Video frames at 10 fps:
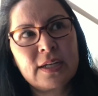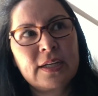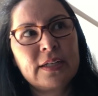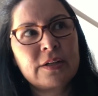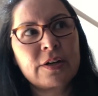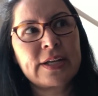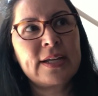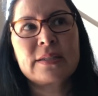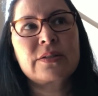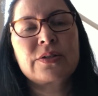In our
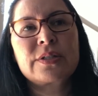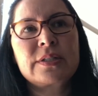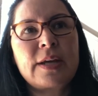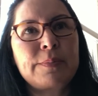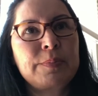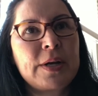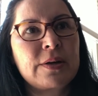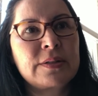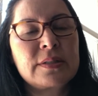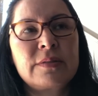case, there's step
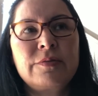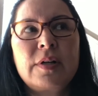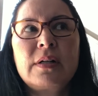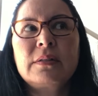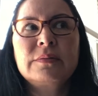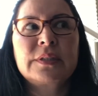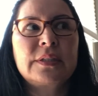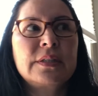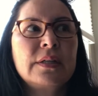parents involved, and